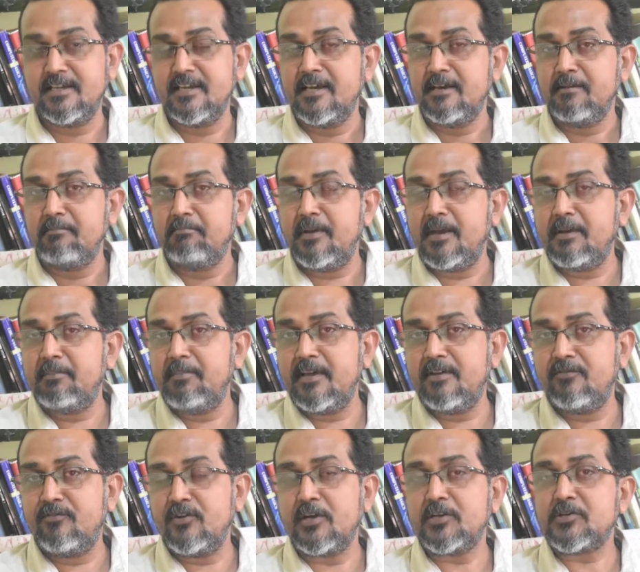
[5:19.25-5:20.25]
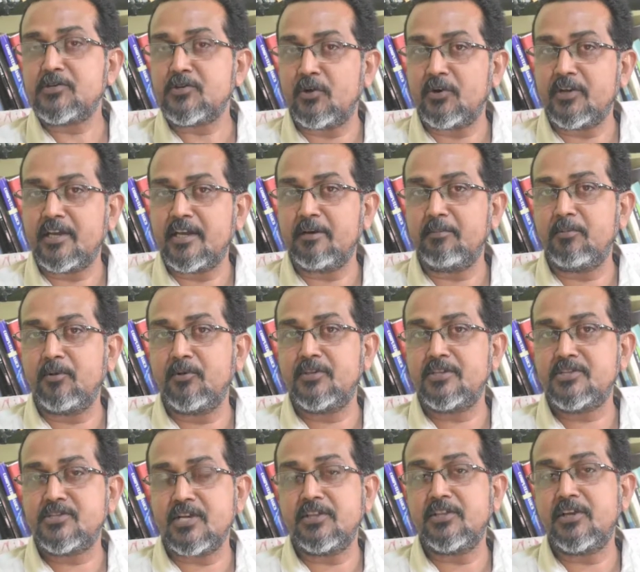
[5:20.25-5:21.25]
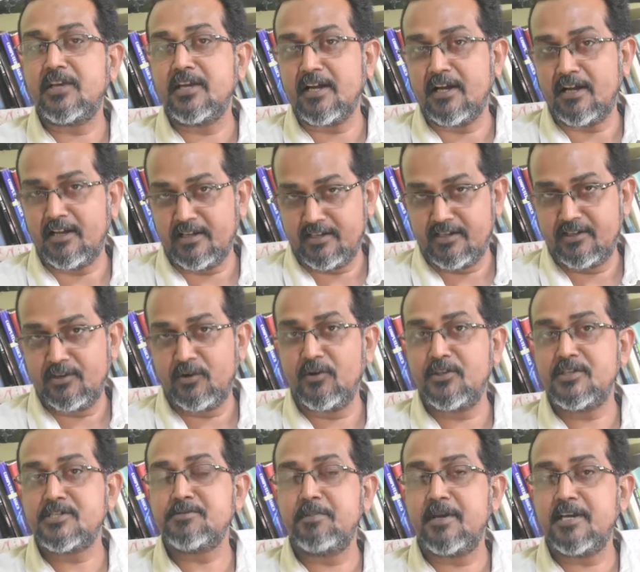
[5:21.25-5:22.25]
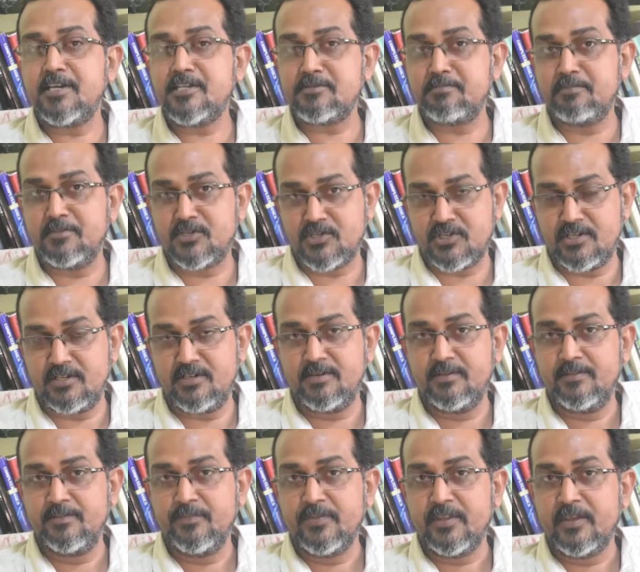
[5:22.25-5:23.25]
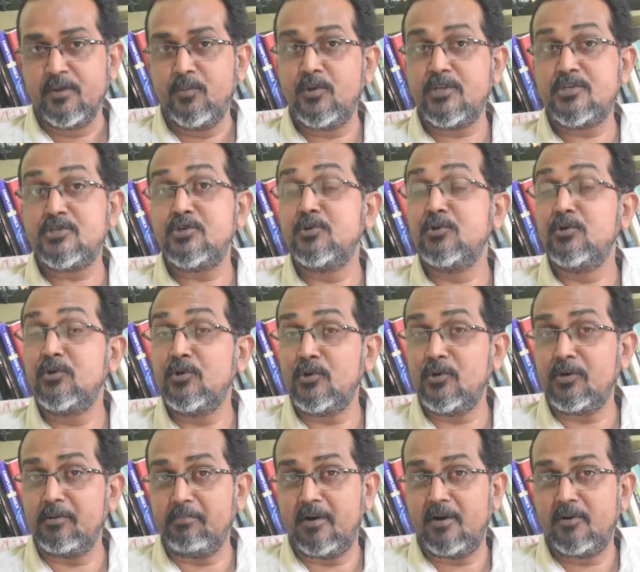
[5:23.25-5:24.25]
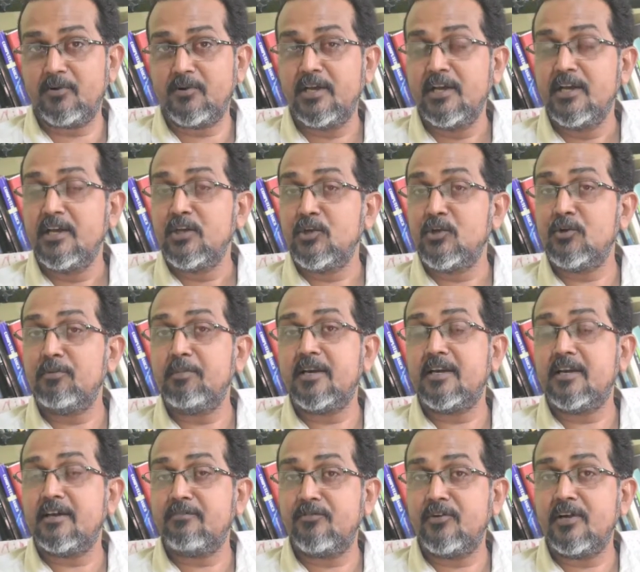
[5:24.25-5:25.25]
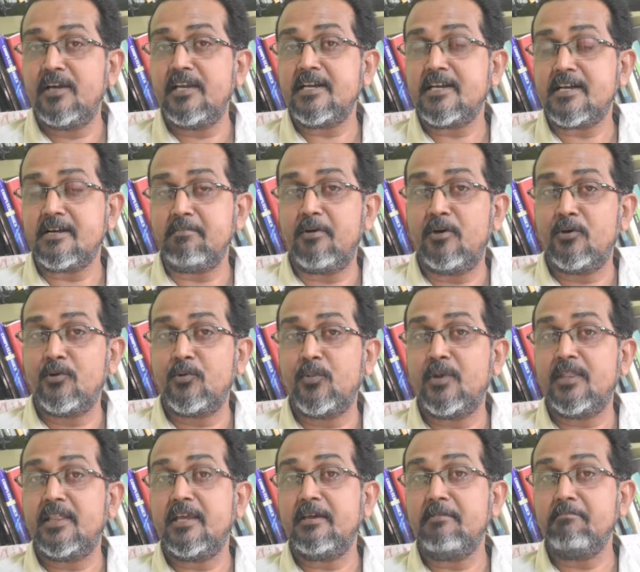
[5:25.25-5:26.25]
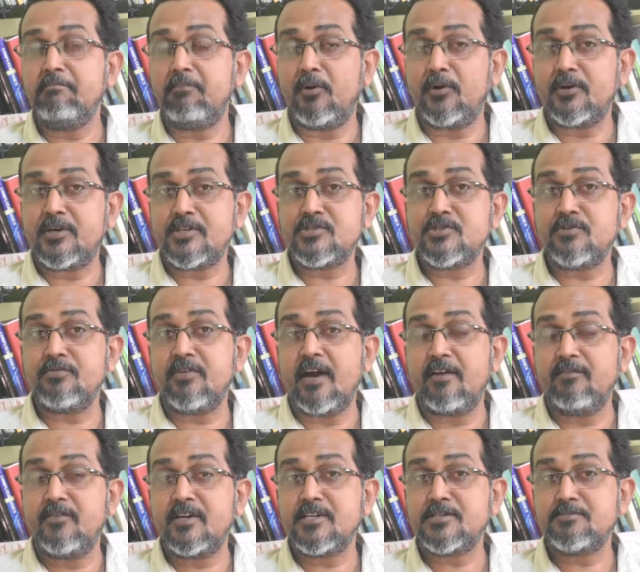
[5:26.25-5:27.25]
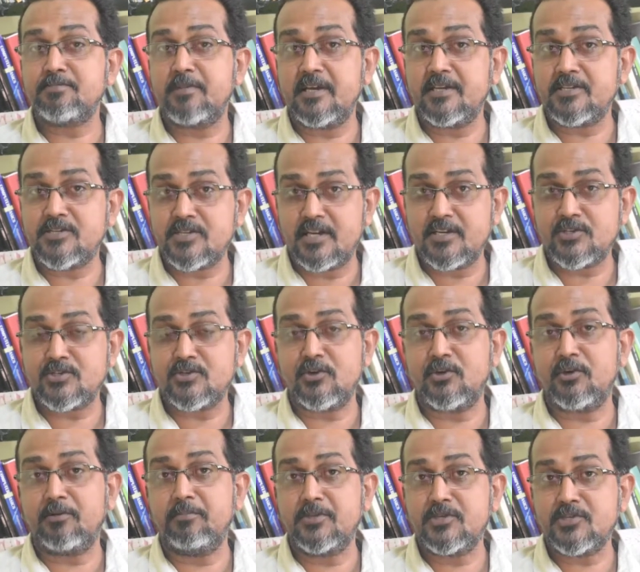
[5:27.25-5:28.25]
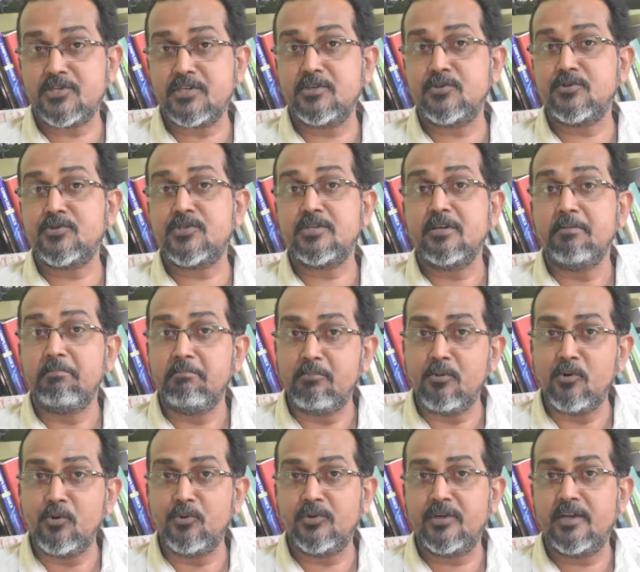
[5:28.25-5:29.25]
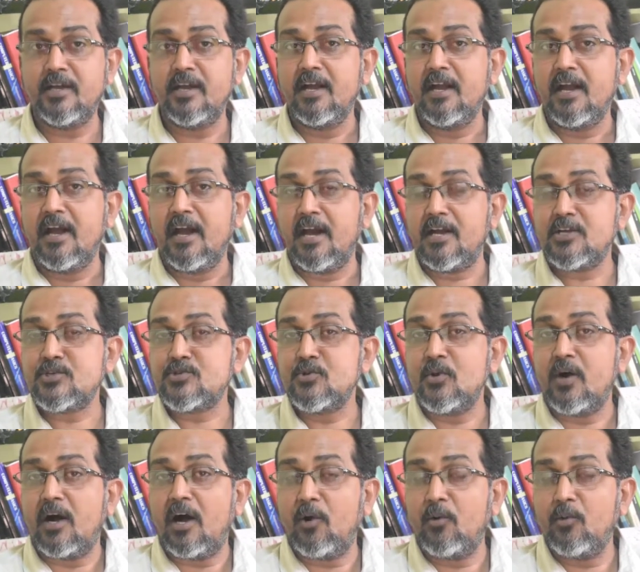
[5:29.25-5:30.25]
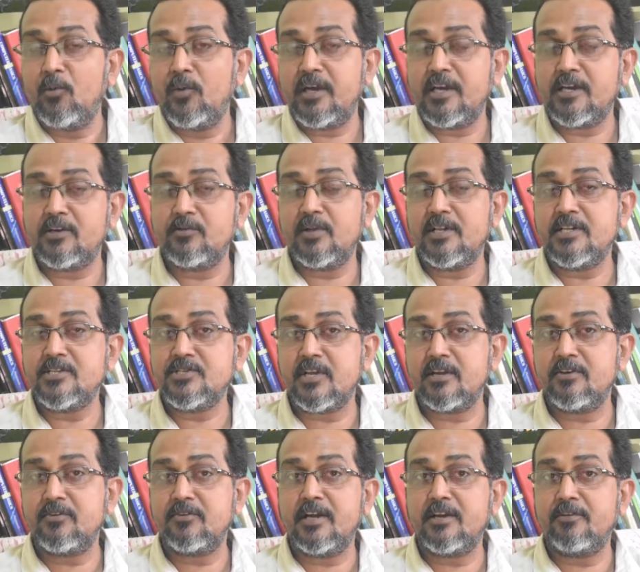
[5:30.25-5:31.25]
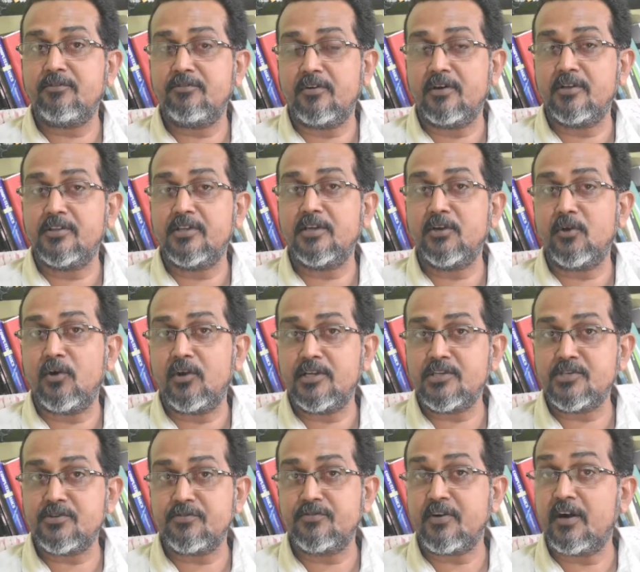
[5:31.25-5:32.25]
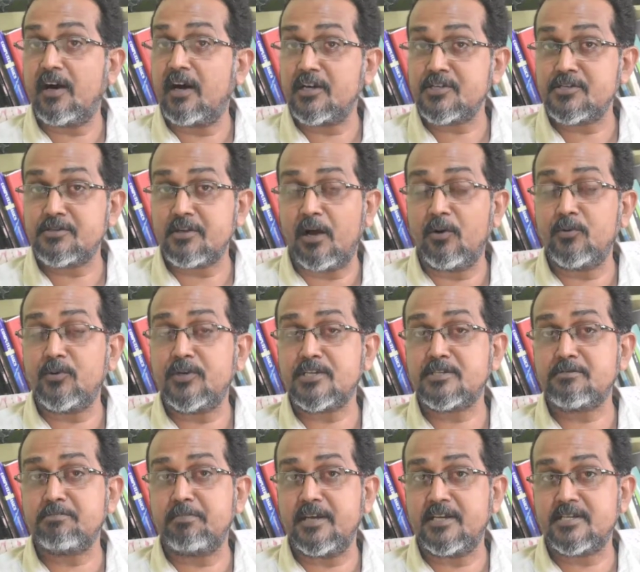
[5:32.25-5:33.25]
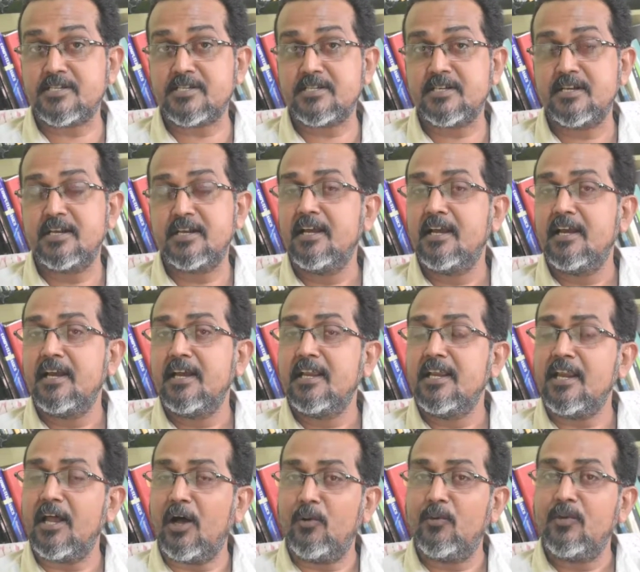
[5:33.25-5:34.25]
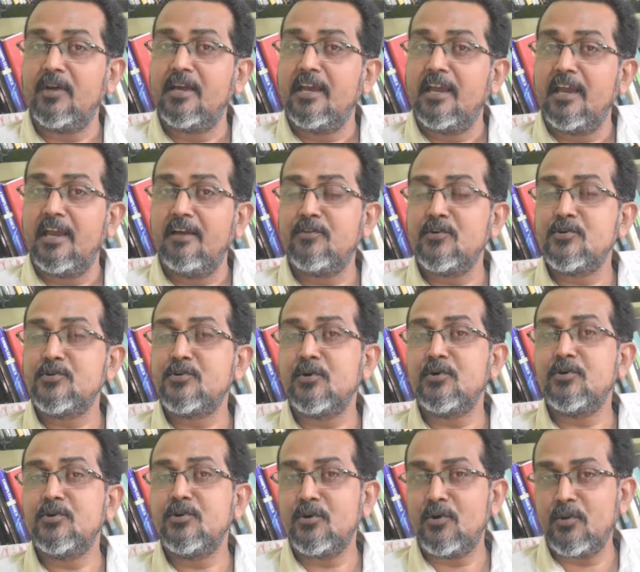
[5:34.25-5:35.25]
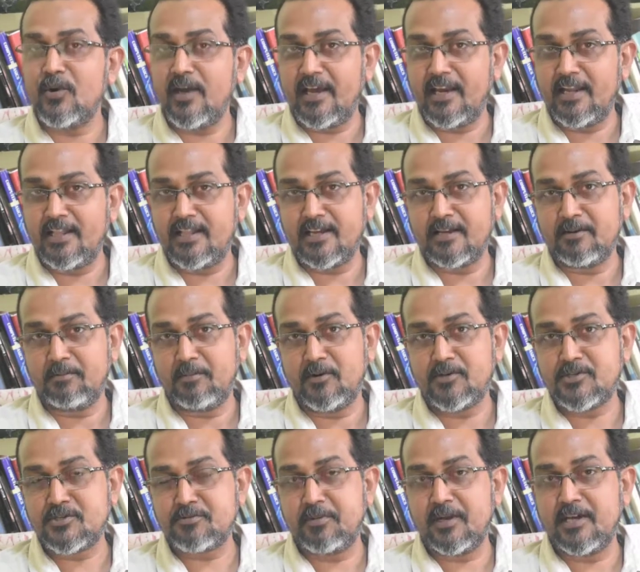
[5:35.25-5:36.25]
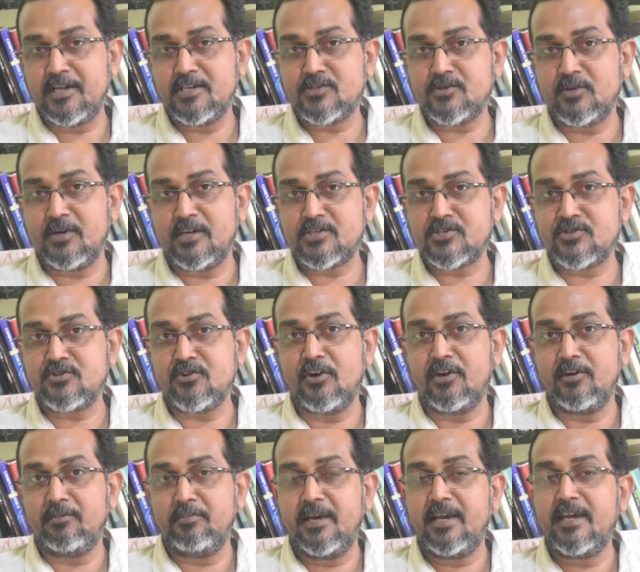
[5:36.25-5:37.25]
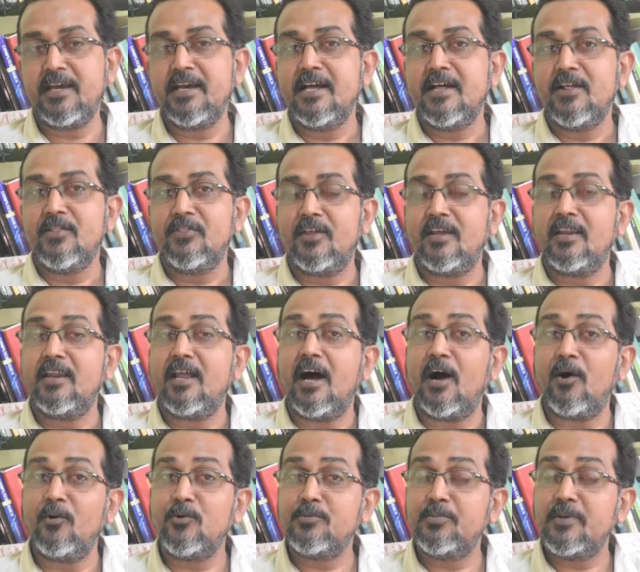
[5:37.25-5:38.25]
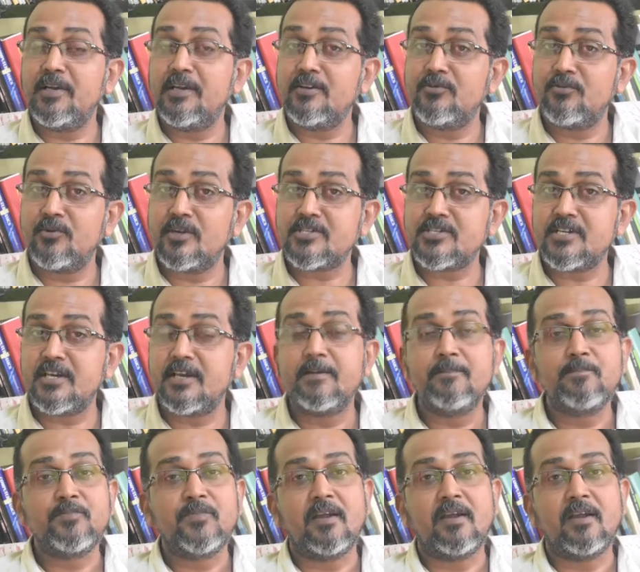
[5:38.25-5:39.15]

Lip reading: Maybe if you are talking about the Chandrayaan or the space mission, which you know about, you may definitely come out with the importance of having a space station or a mission to moon as to how it will generate further knowledge of us outer space. Now, if you don't know anything about space or astronomy, then how to be interesting?